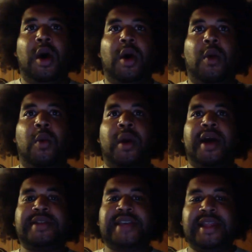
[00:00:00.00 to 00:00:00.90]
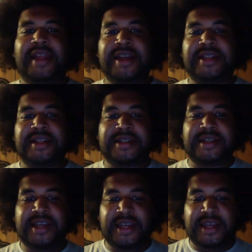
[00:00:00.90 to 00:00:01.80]
What else I like to
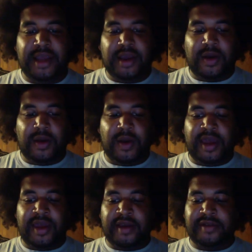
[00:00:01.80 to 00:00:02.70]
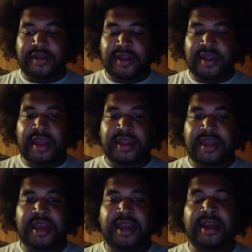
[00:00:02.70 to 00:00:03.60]
see is
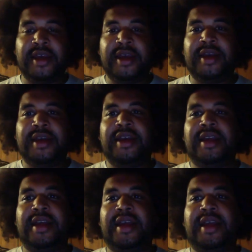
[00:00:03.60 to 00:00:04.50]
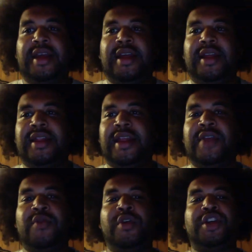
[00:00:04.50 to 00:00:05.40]
they
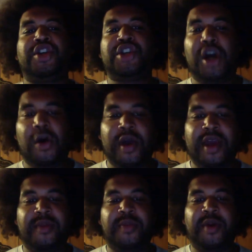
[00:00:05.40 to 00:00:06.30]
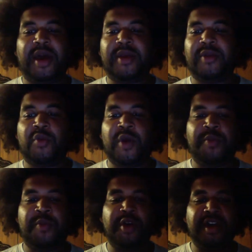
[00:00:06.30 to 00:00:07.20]
didn't really show it, but
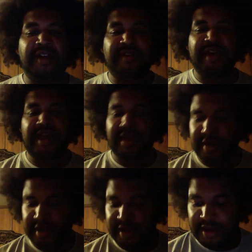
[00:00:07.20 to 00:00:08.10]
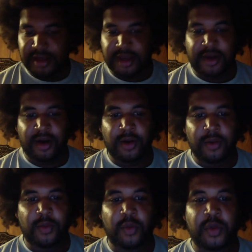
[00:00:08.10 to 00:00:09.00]
when Boogie said,
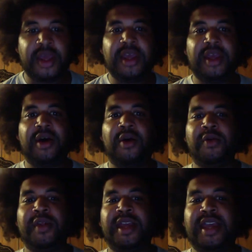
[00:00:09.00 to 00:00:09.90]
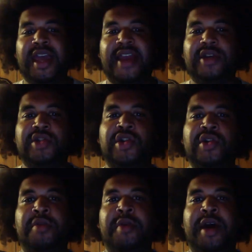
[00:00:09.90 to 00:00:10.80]
we only get a
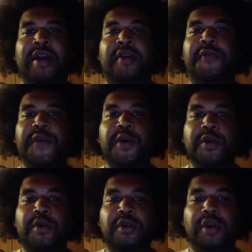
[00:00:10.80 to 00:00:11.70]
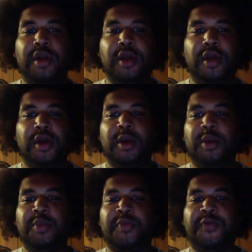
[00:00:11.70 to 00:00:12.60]
certain amount of food
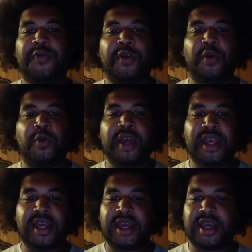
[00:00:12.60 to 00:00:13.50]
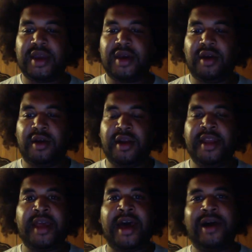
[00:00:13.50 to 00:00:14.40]
for the week or in
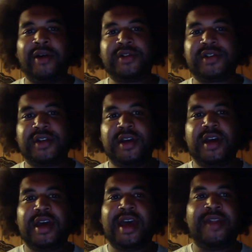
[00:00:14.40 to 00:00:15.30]
the house, and